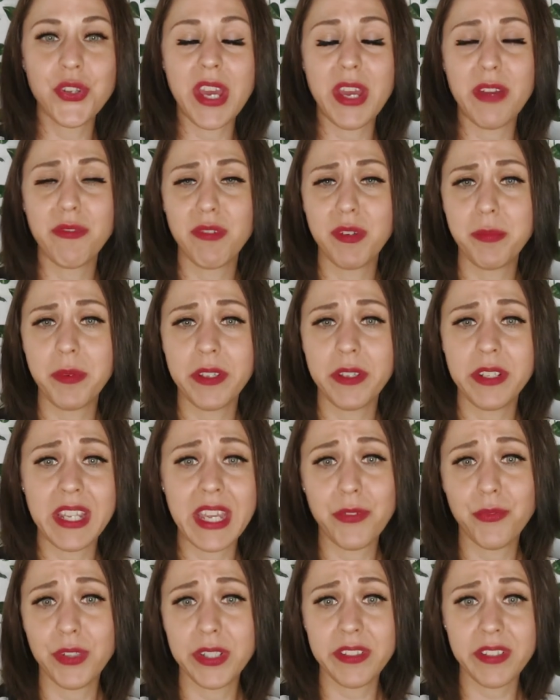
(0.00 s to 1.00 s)
to everybody
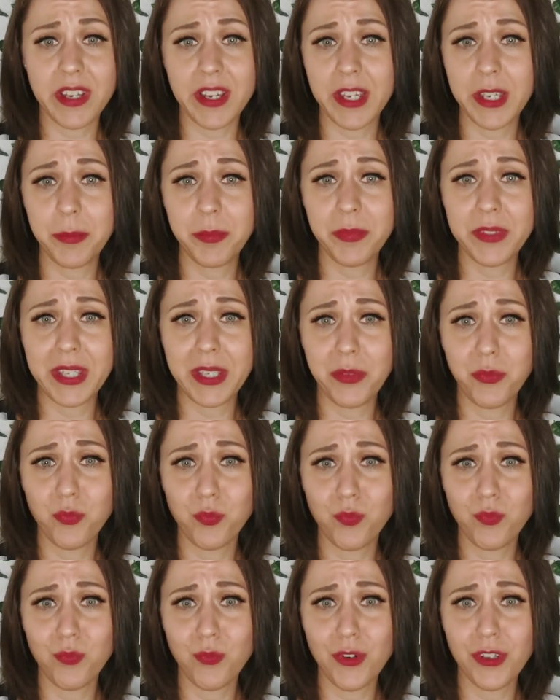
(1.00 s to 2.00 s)
every time they
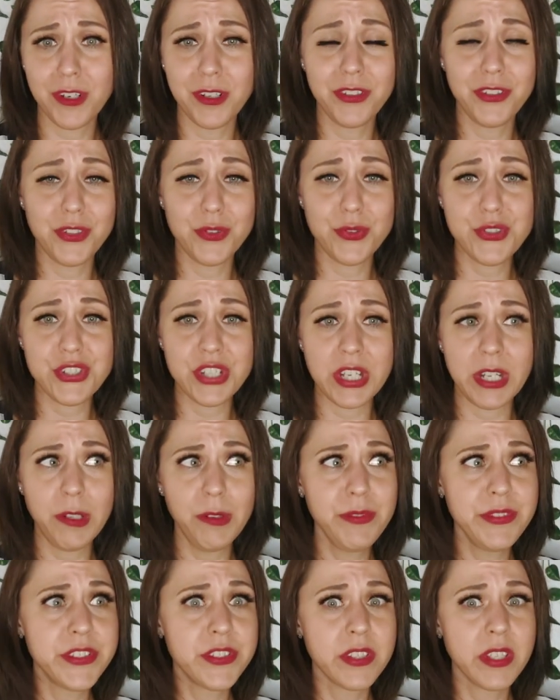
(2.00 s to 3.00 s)
want to do
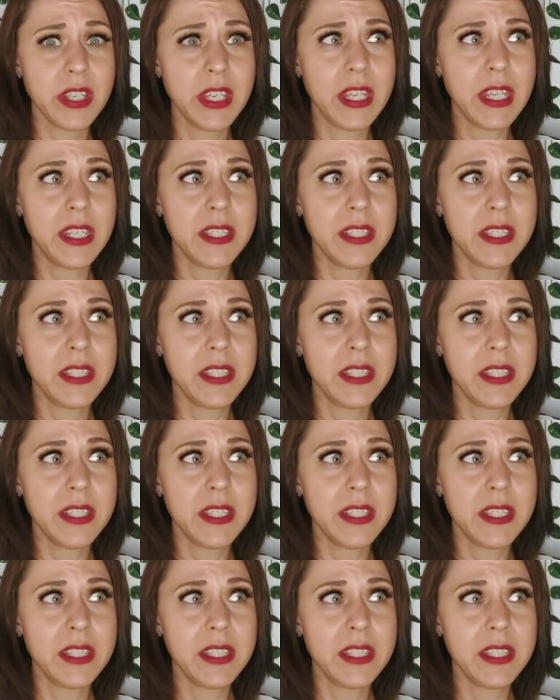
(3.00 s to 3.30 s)
shelves?